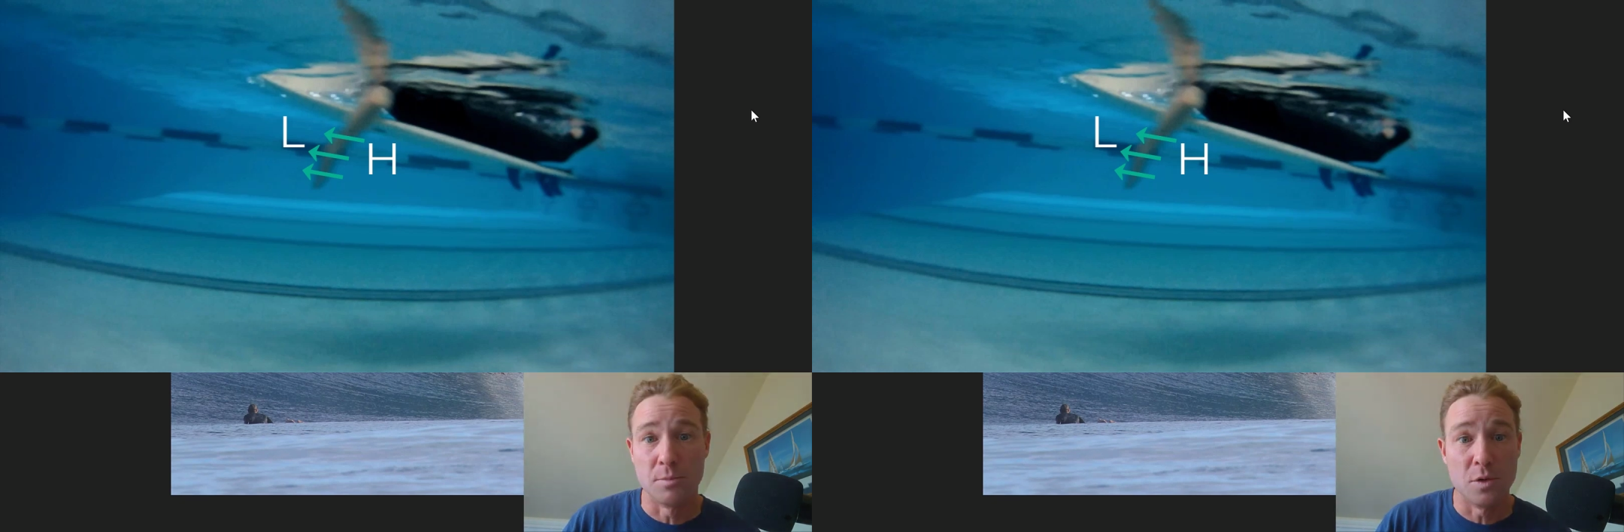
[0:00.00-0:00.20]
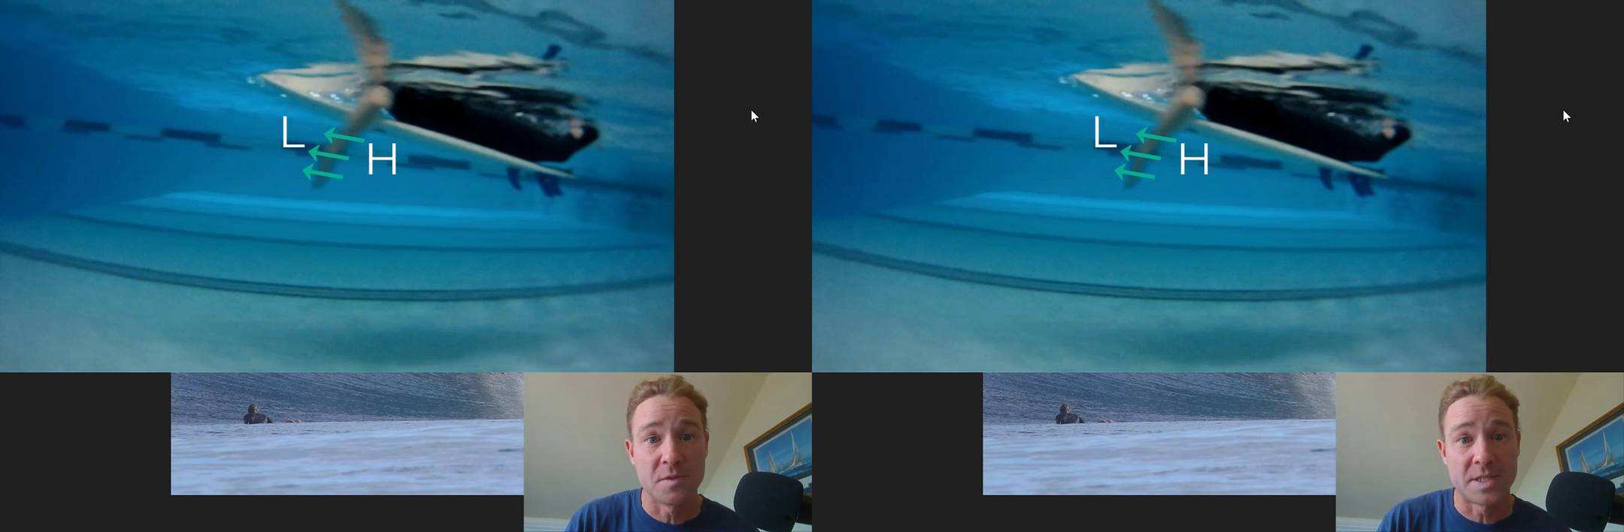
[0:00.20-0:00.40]

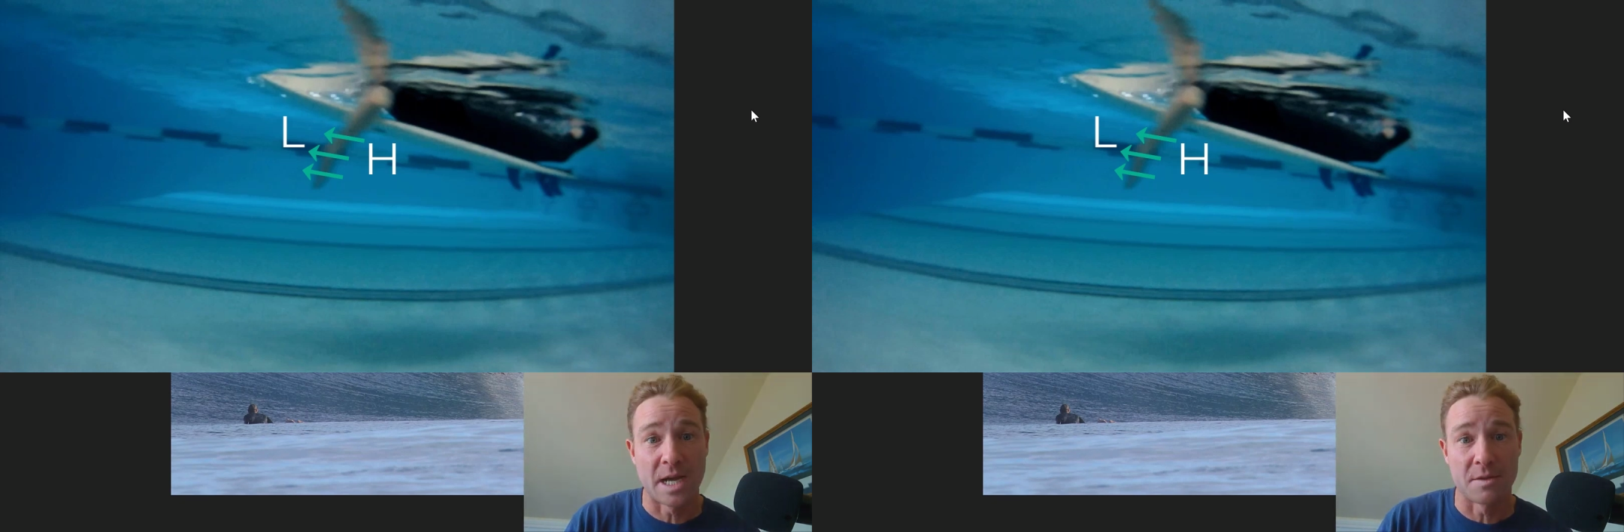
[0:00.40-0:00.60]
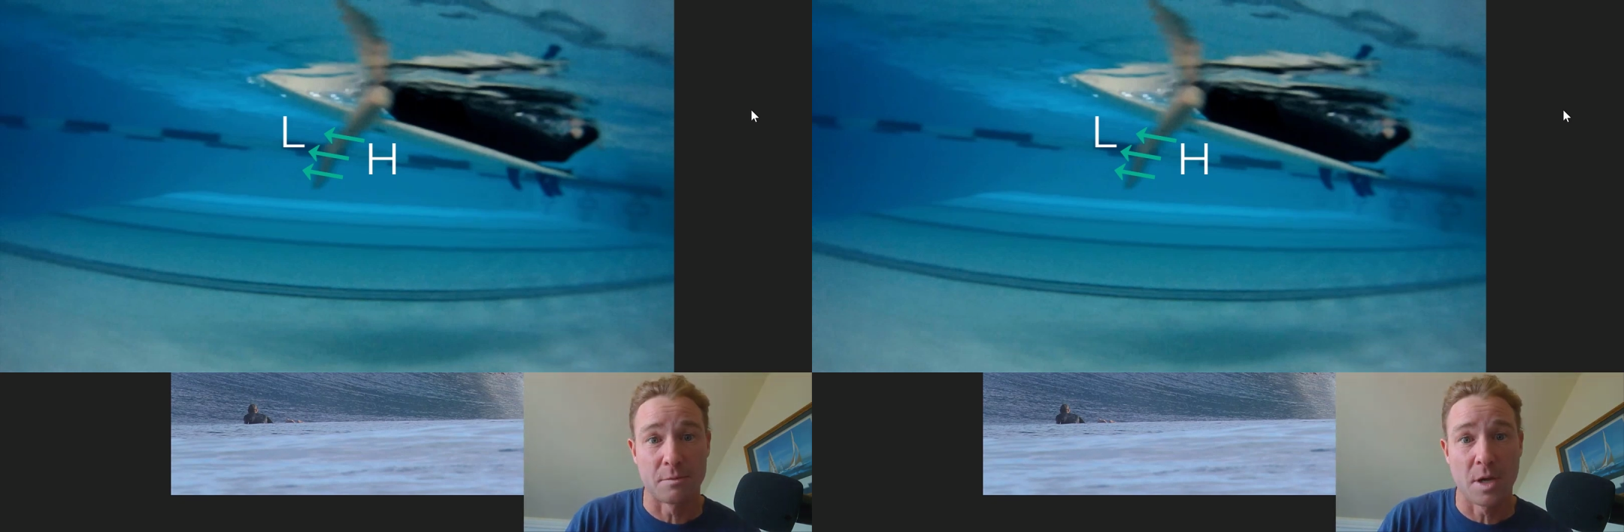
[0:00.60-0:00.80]
moves
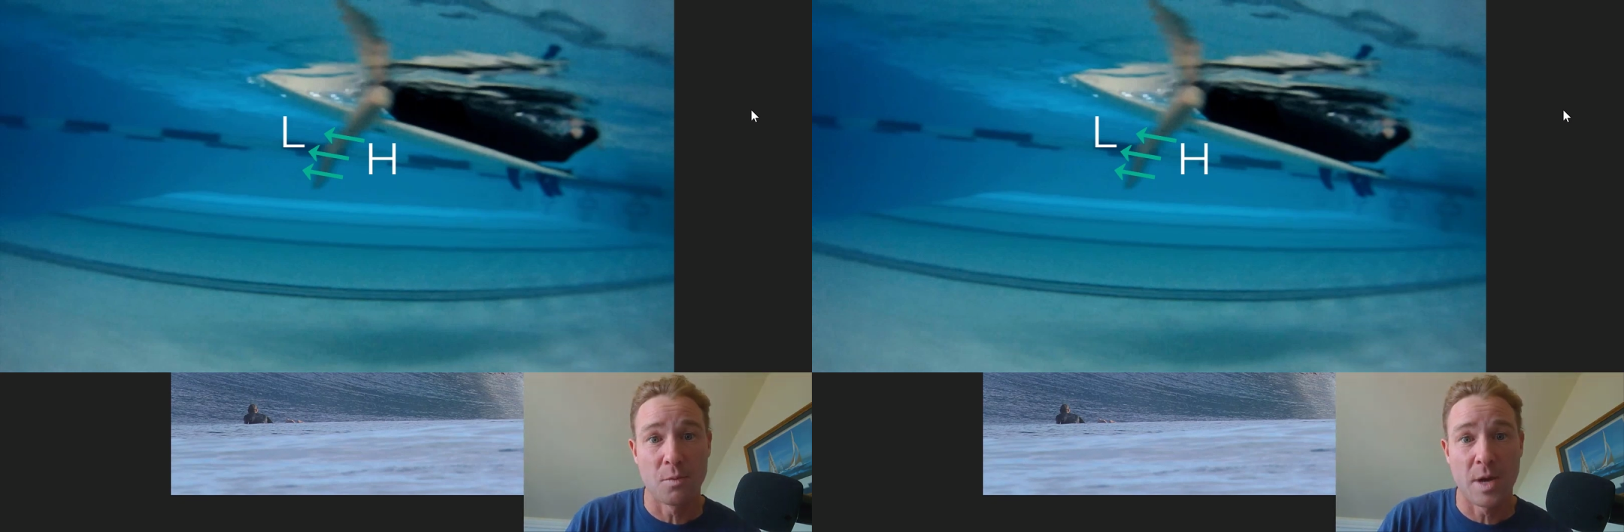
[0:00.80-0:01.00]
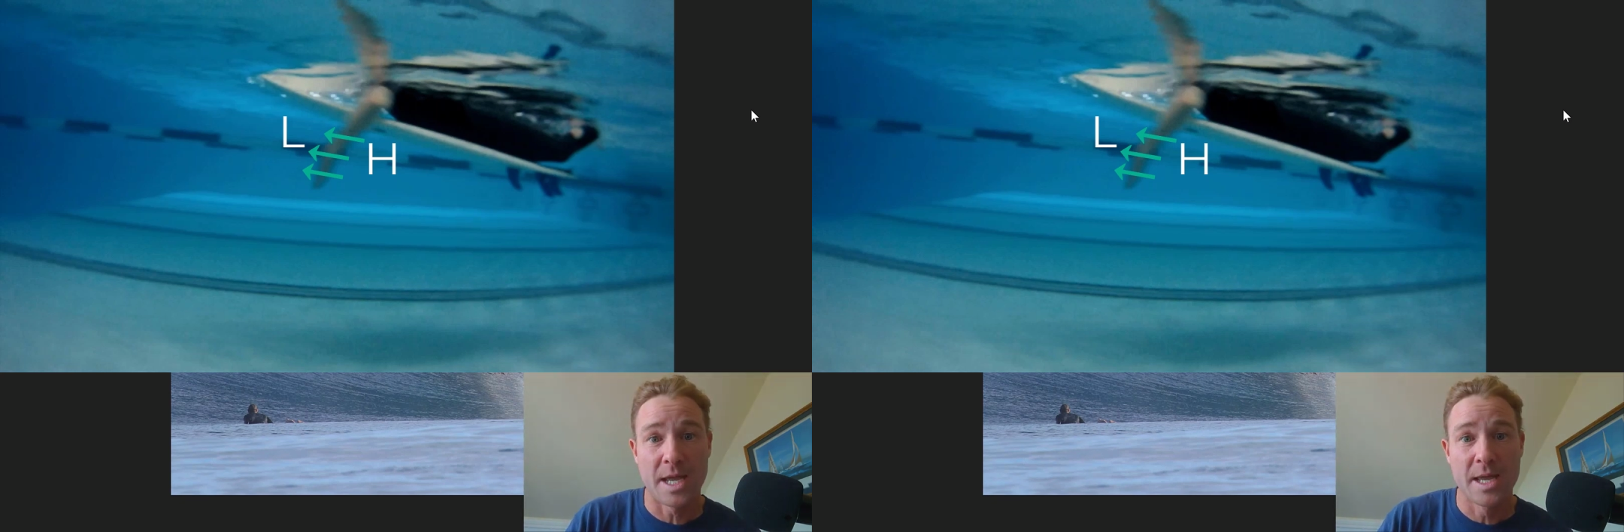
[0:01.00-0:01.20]
down the
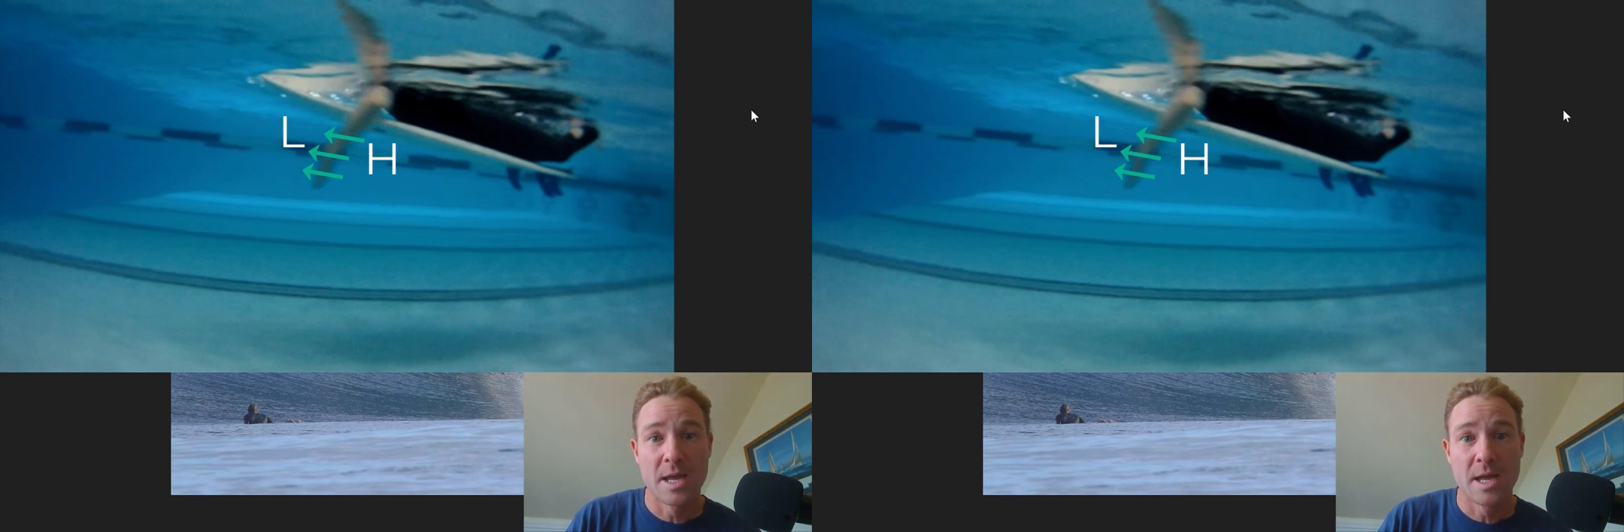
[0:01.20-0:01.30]
runway,